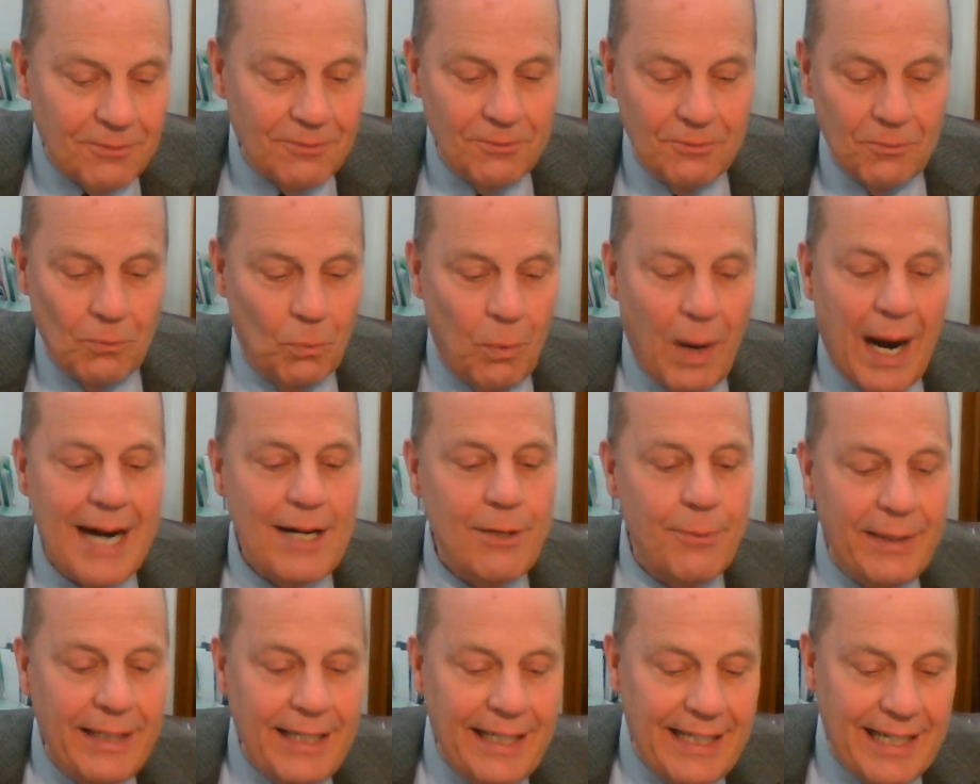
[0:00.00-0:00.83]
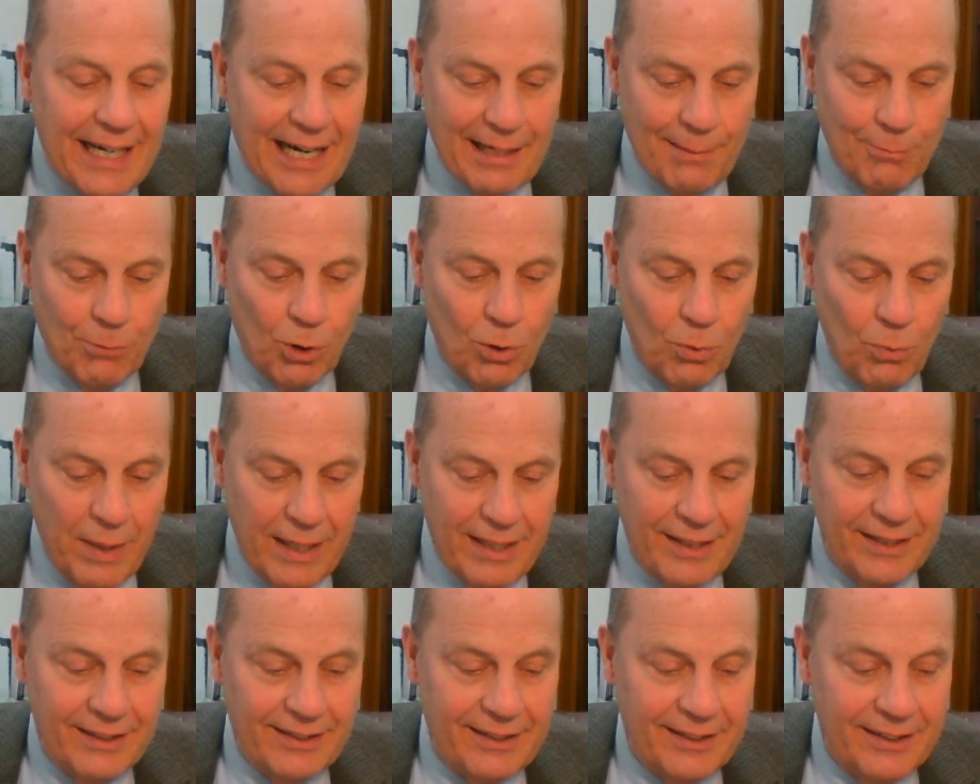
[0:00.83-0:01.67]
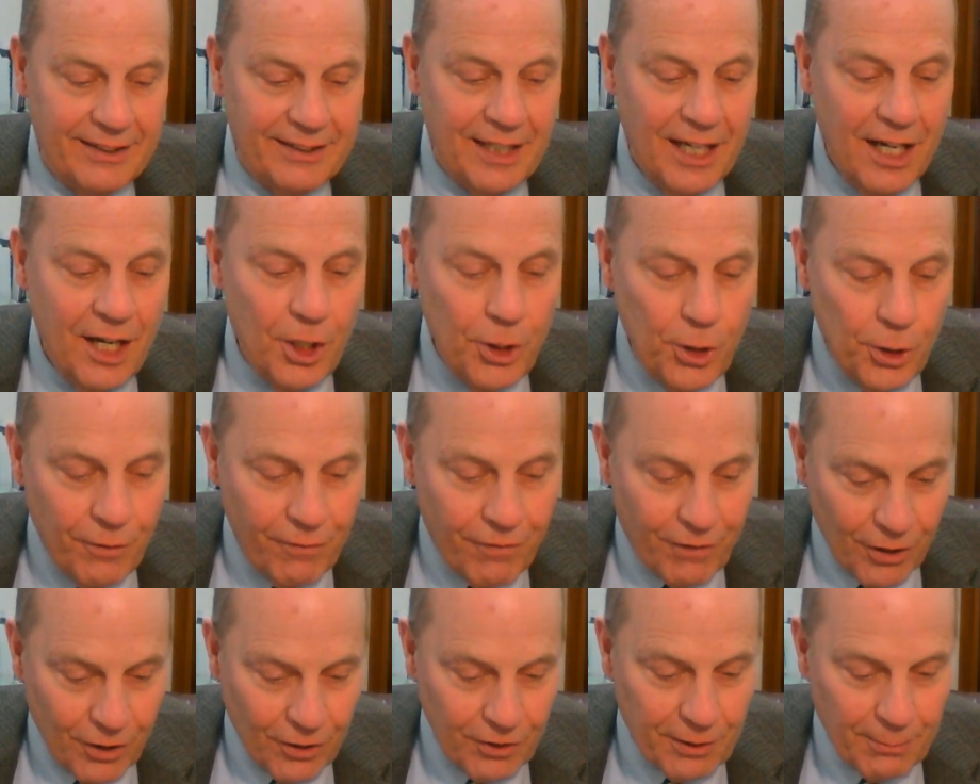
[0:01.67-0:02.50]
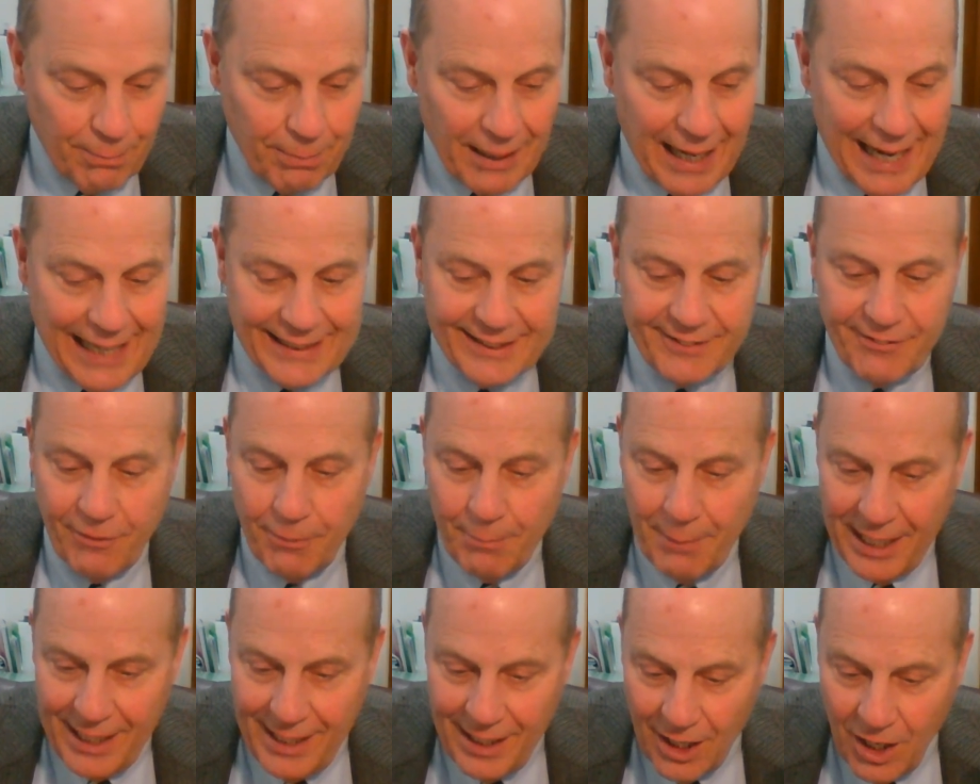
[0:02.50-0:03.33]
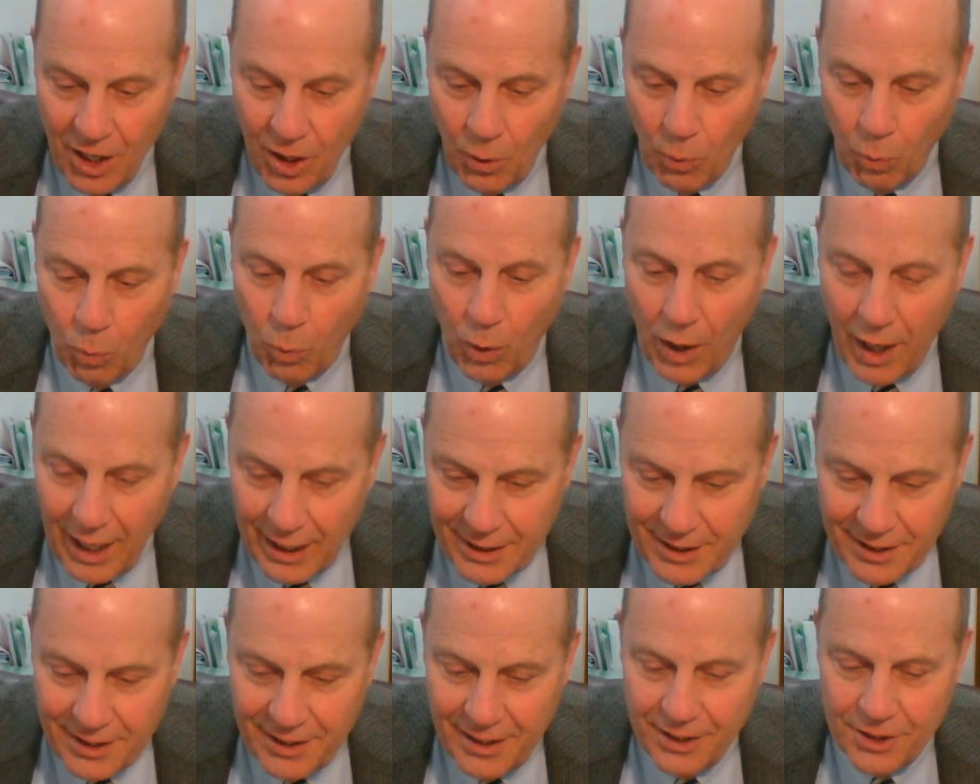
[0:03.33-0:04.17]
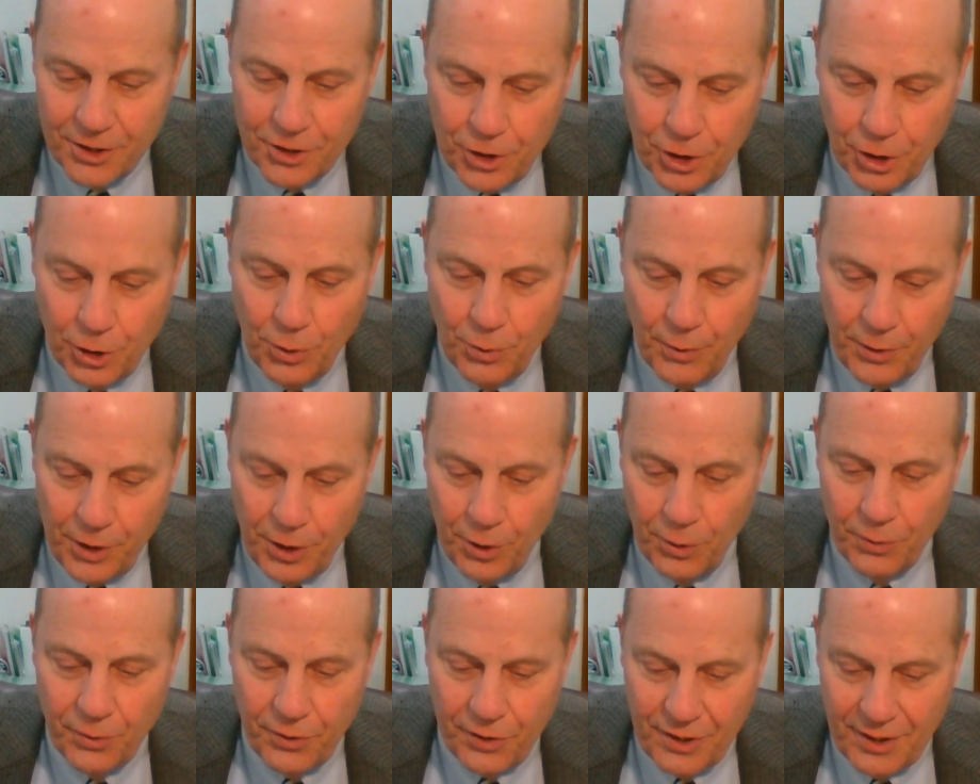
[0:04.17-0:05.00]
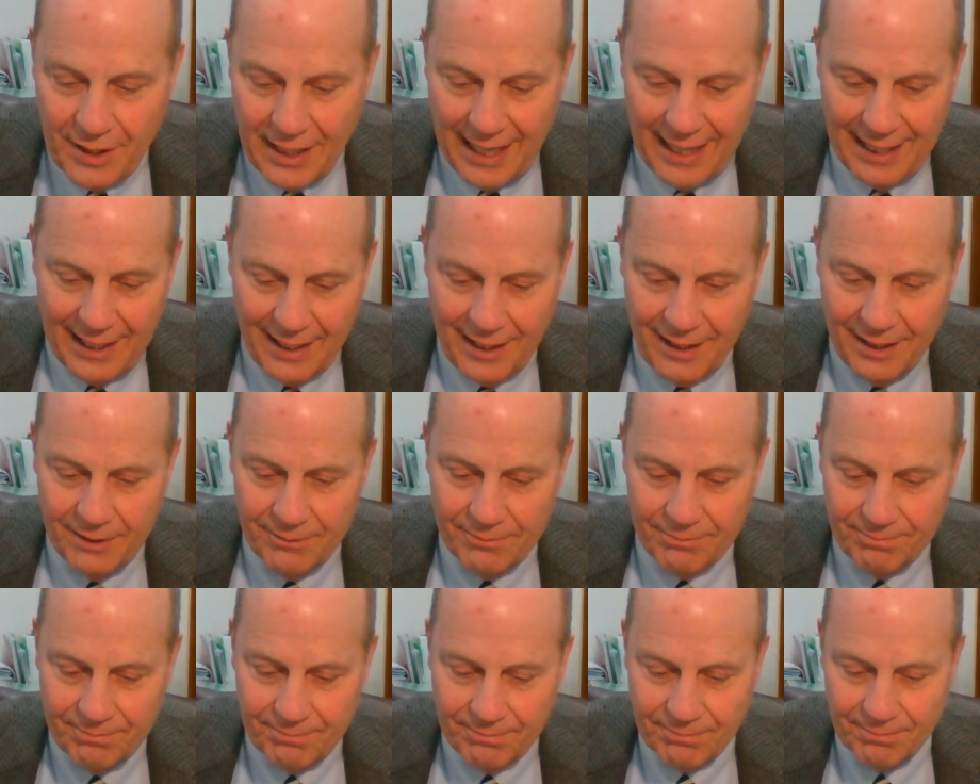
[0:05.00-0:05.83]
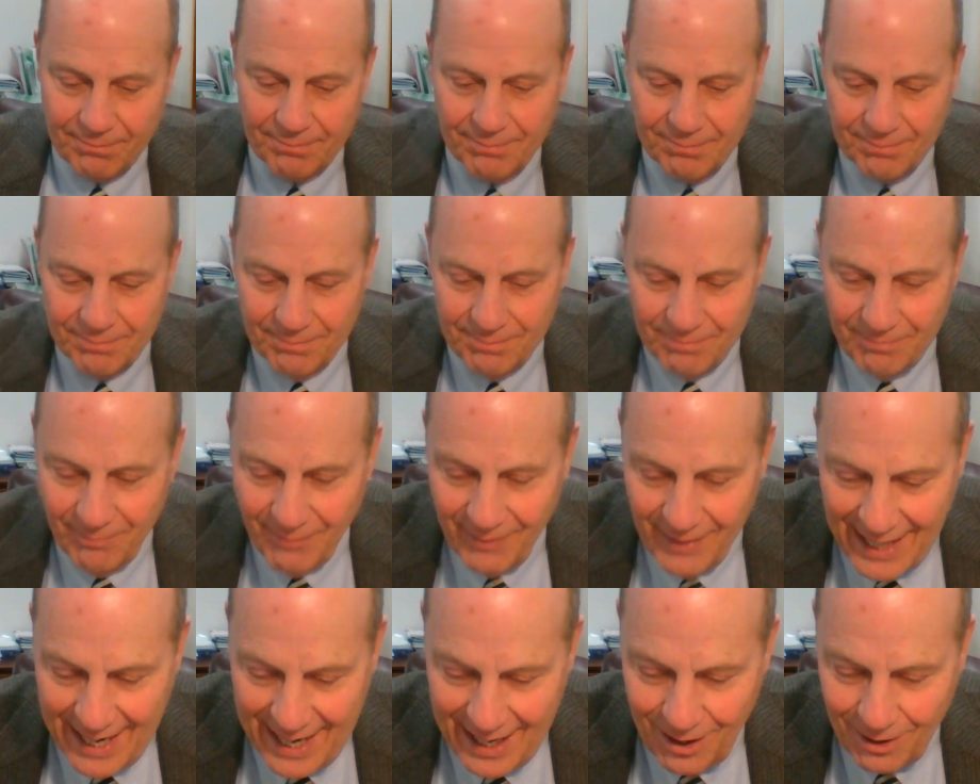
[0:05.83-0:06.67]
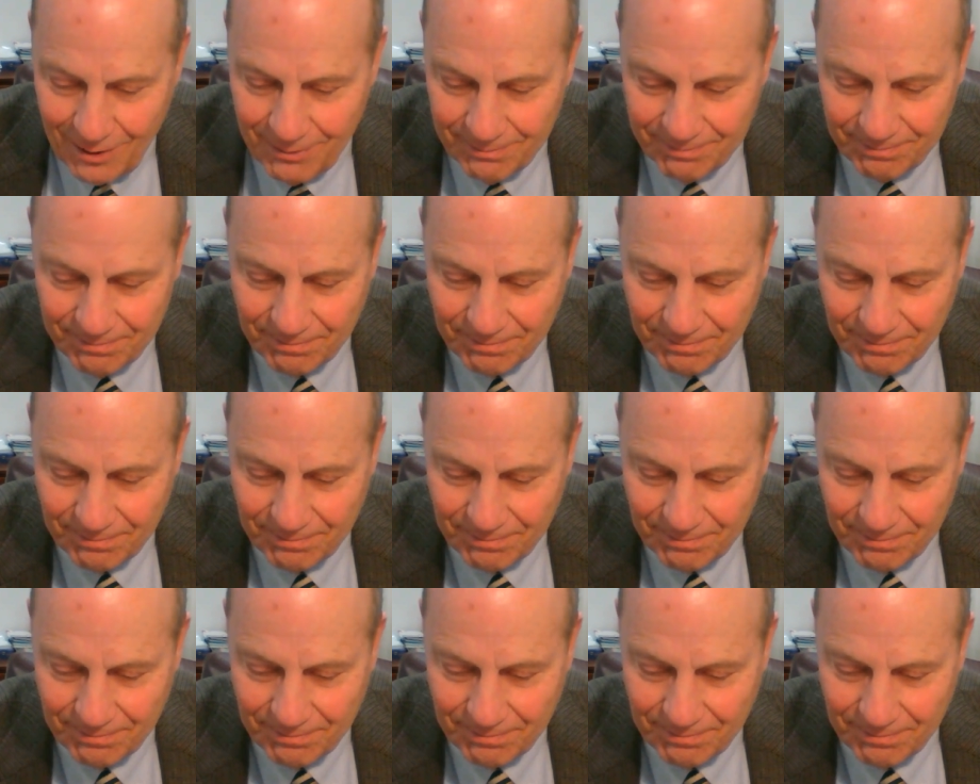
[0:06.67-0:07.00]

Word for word: Why do we need any more witnesses? You've heard the blasphemy. What do you think? Now,